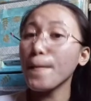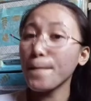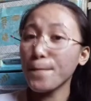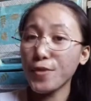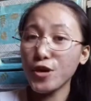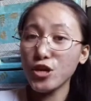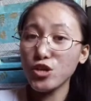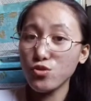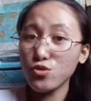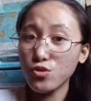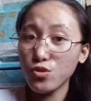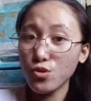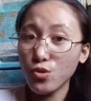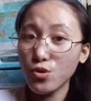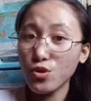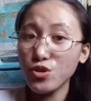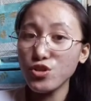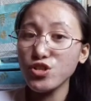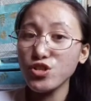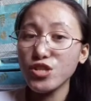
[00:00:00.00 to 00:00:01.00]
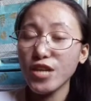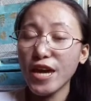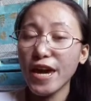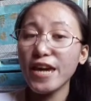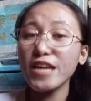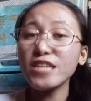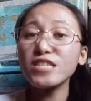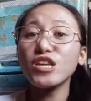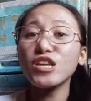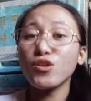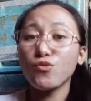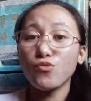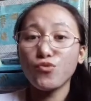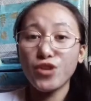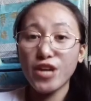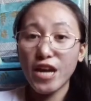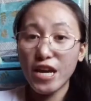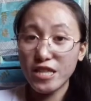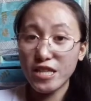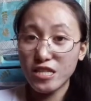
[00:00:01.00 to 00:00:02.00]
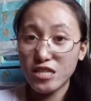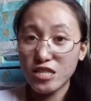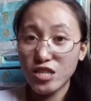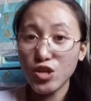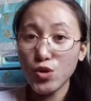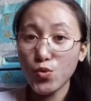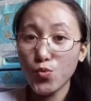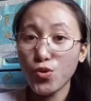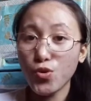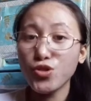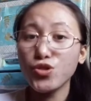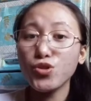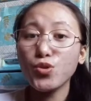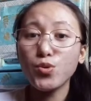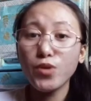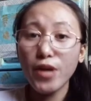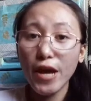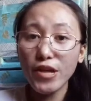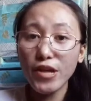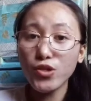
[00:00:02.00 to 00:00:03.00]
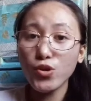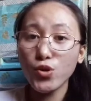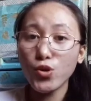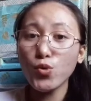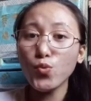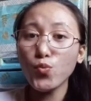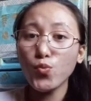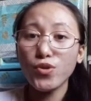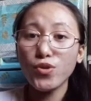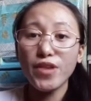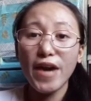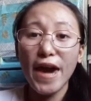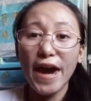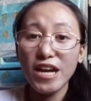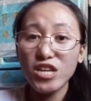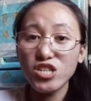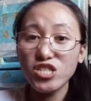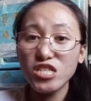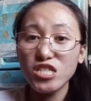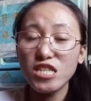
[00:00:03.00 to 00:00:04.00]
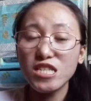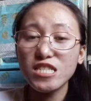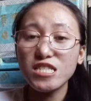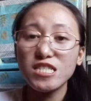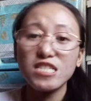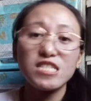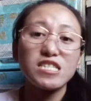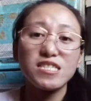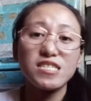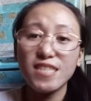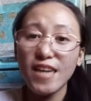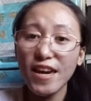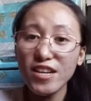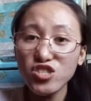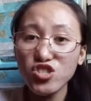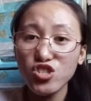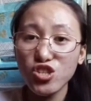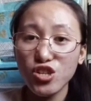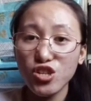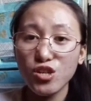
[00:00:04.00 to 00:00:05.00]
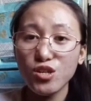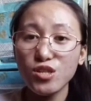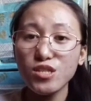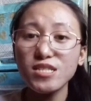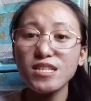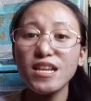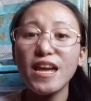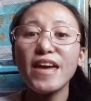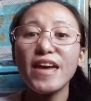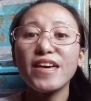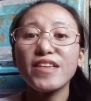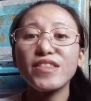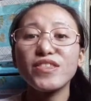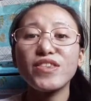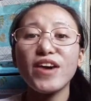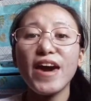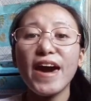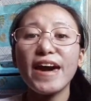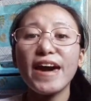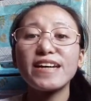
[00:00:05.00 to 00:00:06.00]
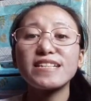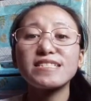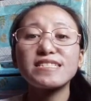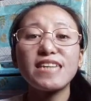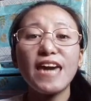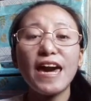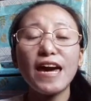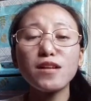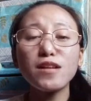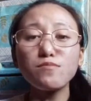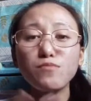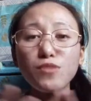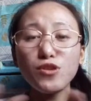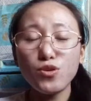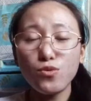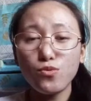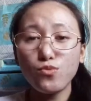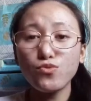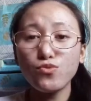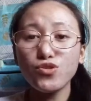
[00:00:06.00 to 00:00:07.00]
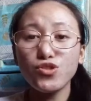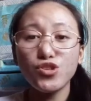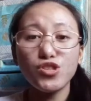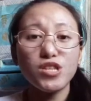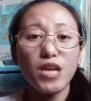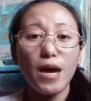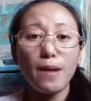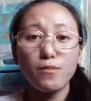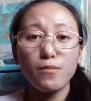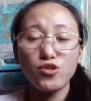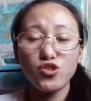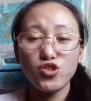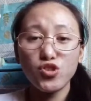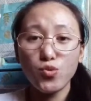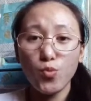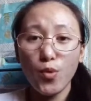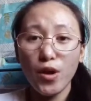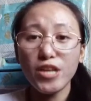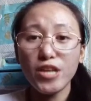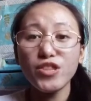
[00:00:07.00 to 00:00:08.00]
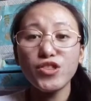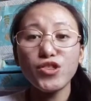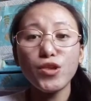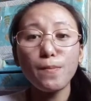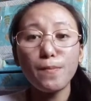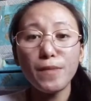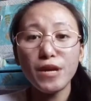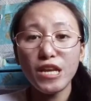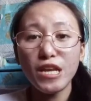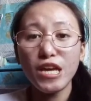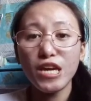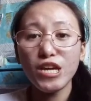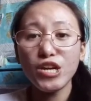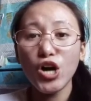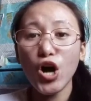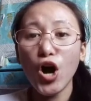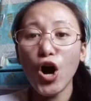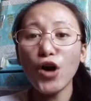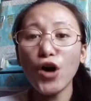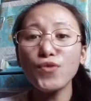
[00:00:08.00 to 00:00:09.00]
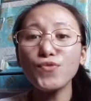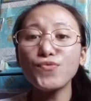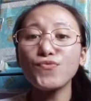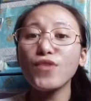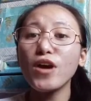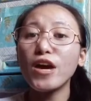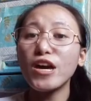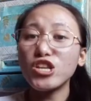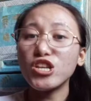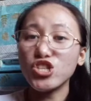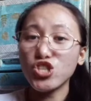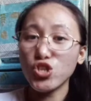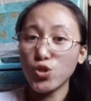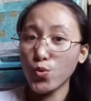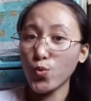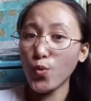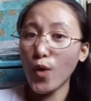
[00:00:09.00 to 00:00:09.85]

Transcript: pictures, and reality together with actions and gestures that can be used to demonstrate the meaning of new